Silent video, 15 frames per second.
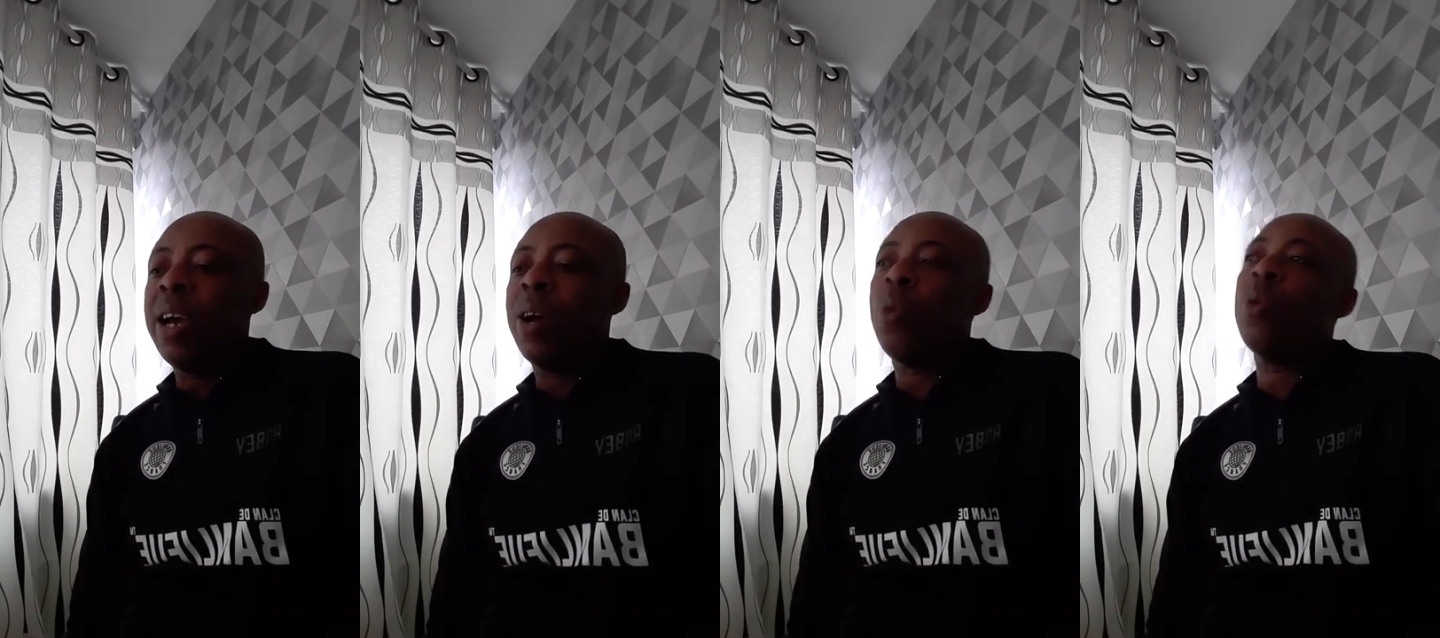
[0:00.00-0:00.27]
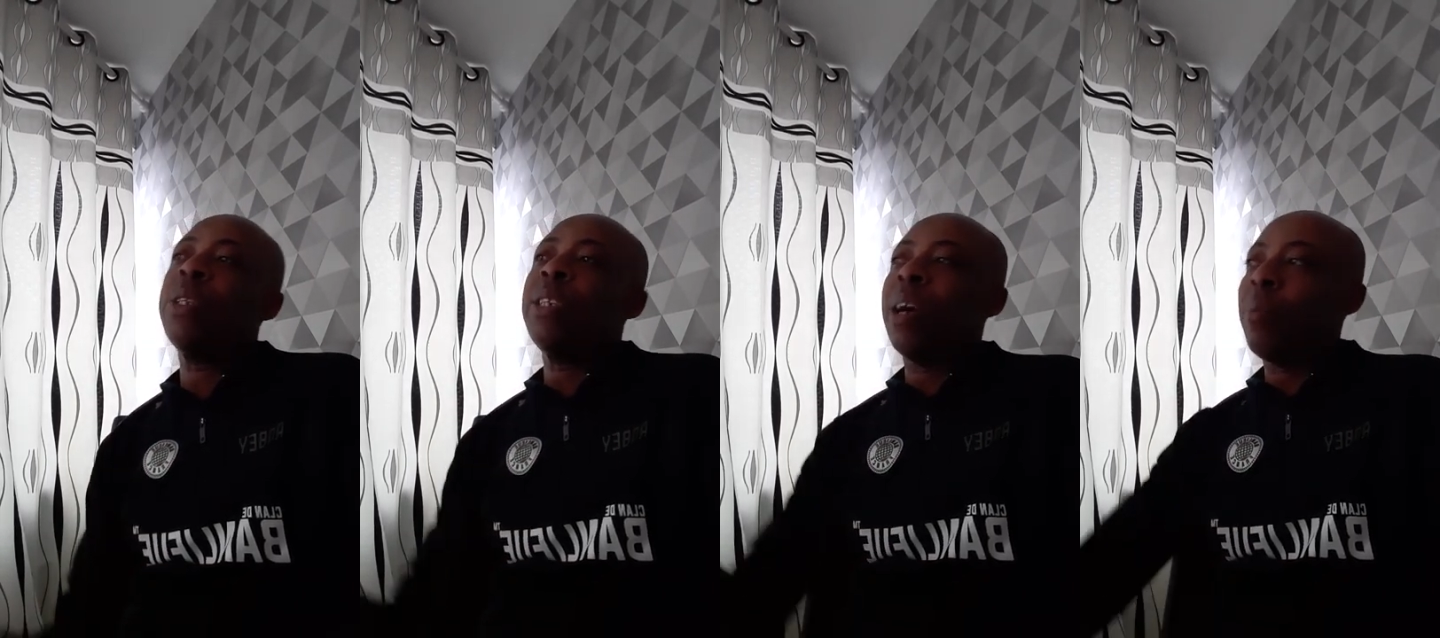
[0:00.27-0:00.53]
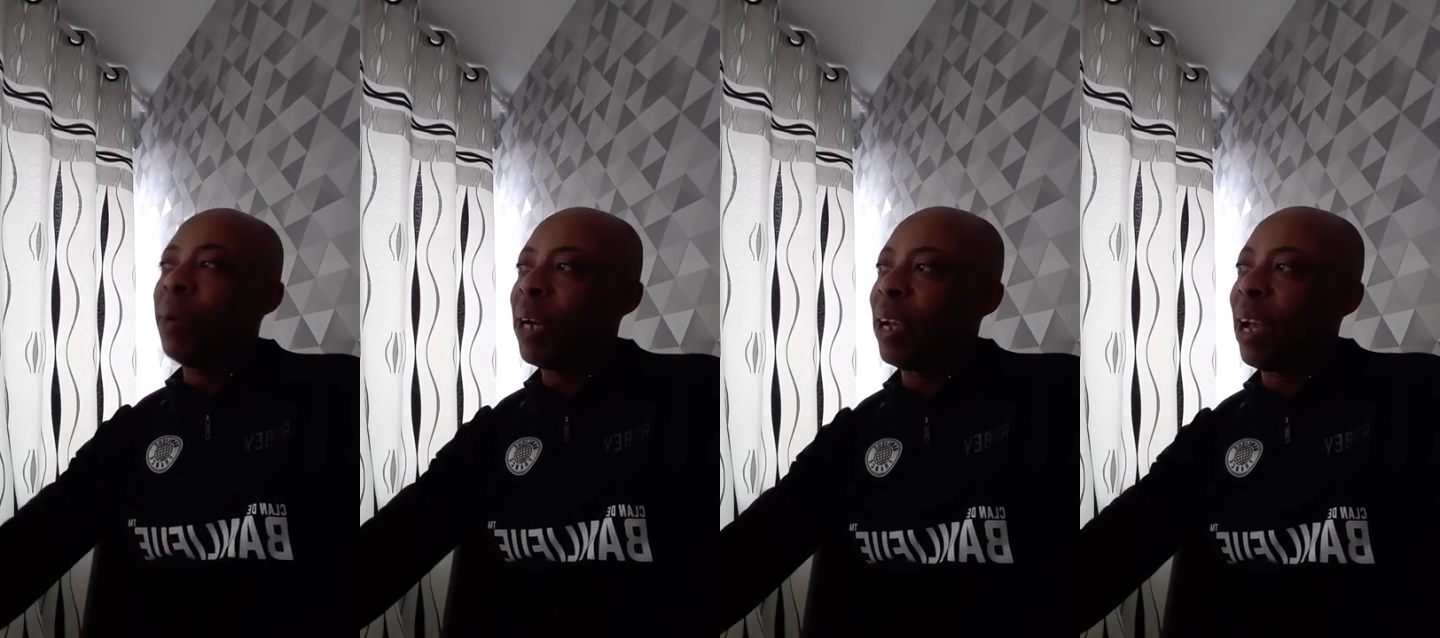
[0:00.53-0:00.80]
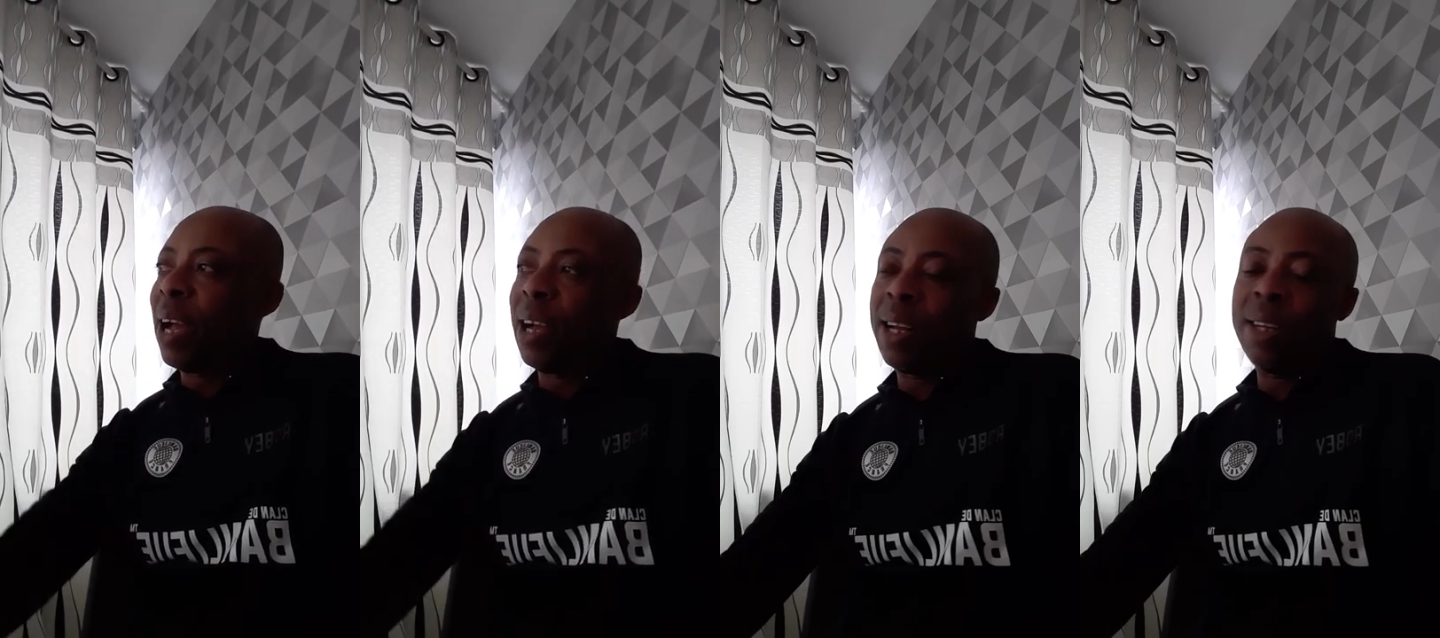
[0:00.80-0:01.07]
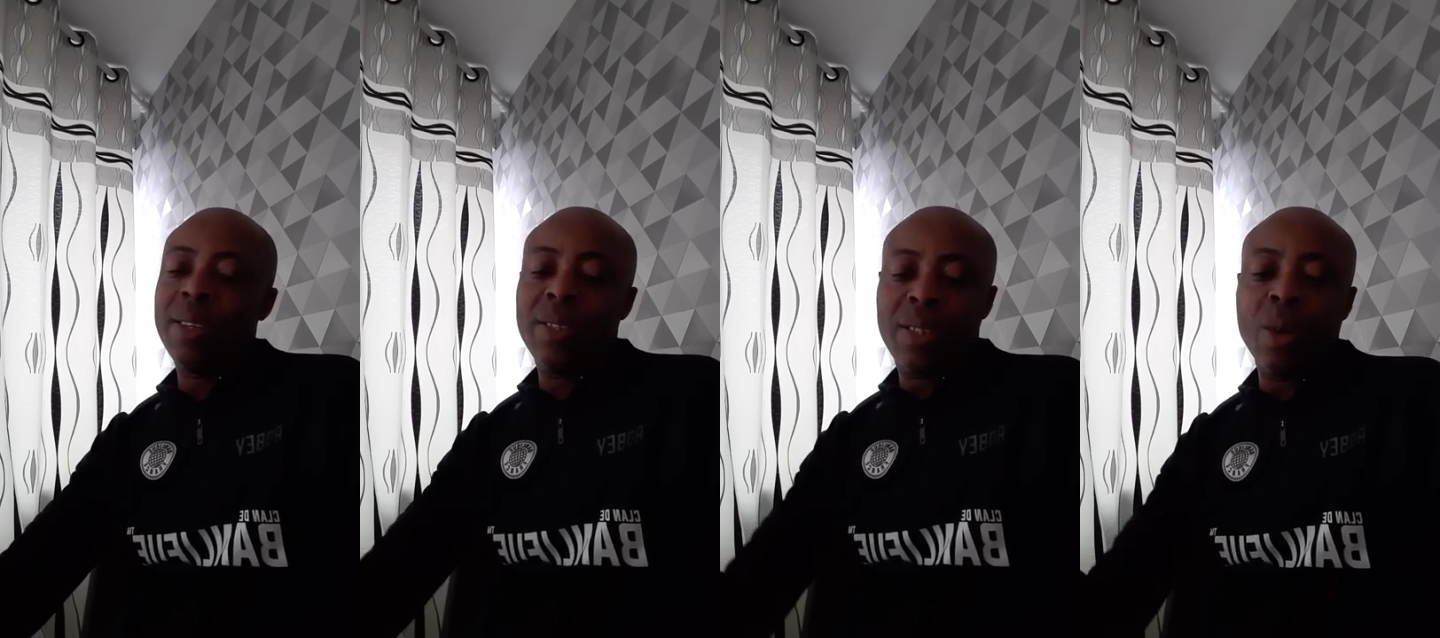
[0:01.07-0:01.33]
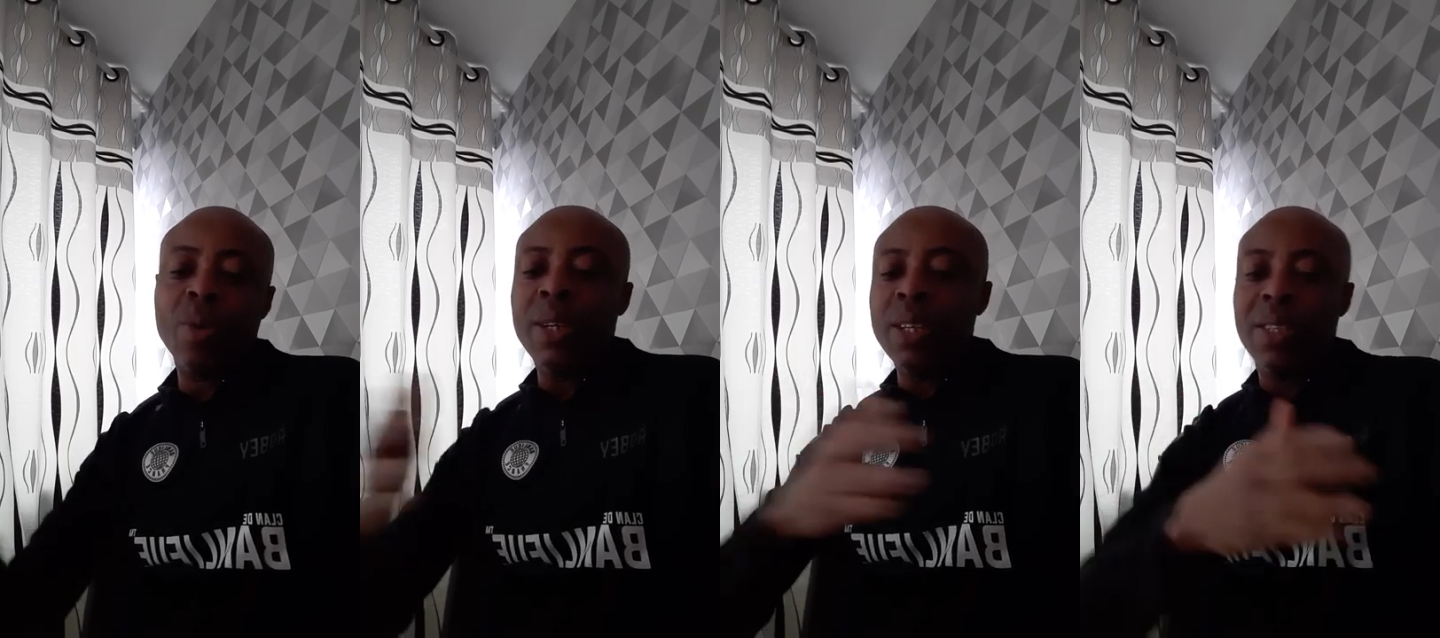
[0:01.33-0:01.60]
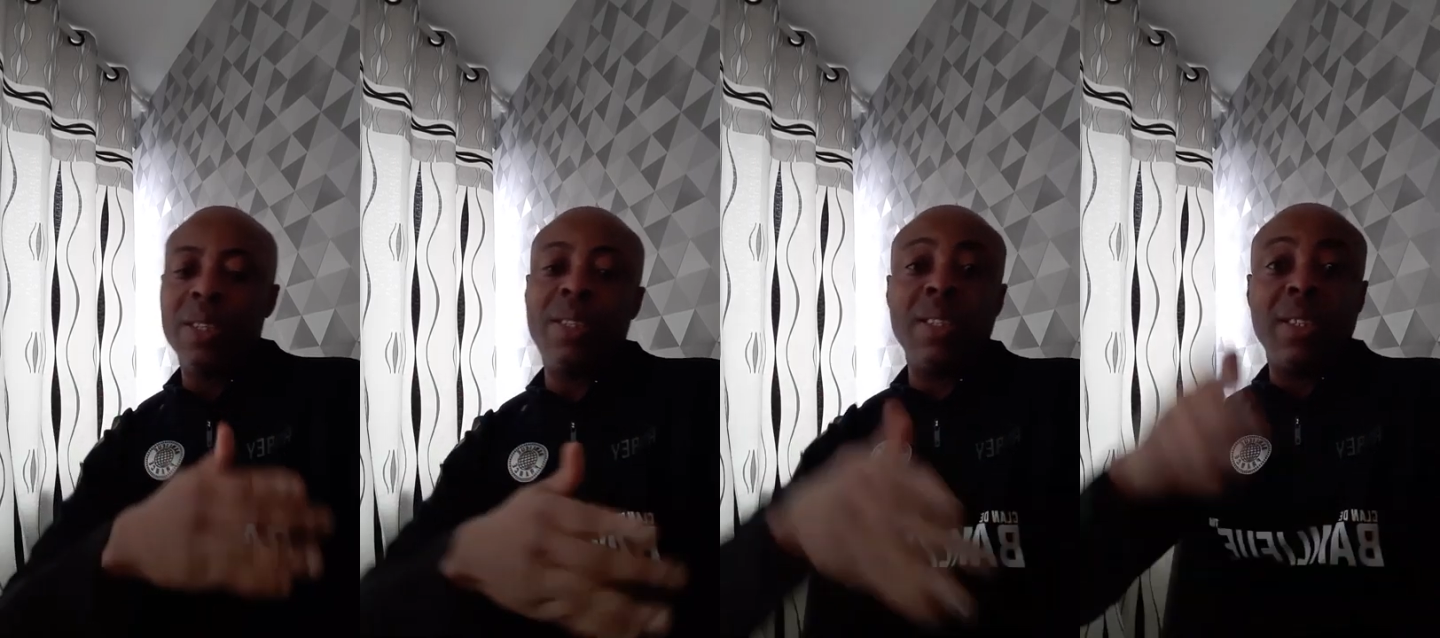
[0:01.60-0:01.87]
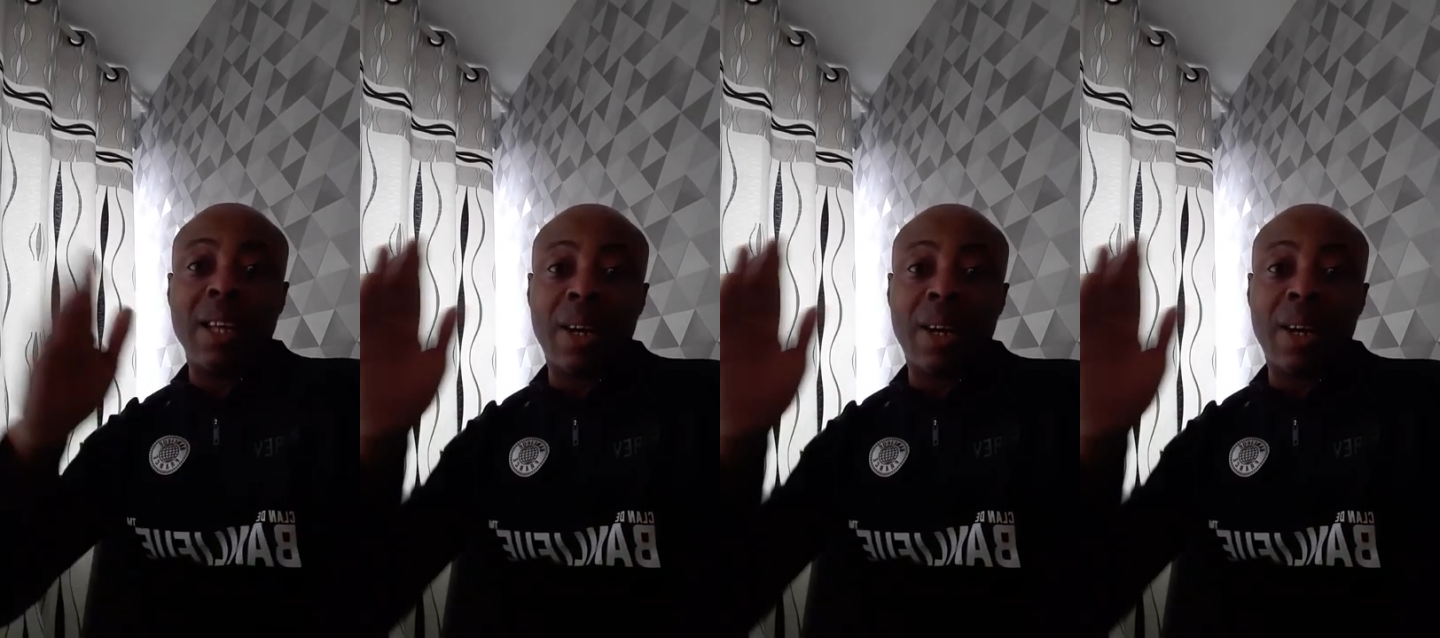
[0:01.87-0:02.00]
what America? So you sitting,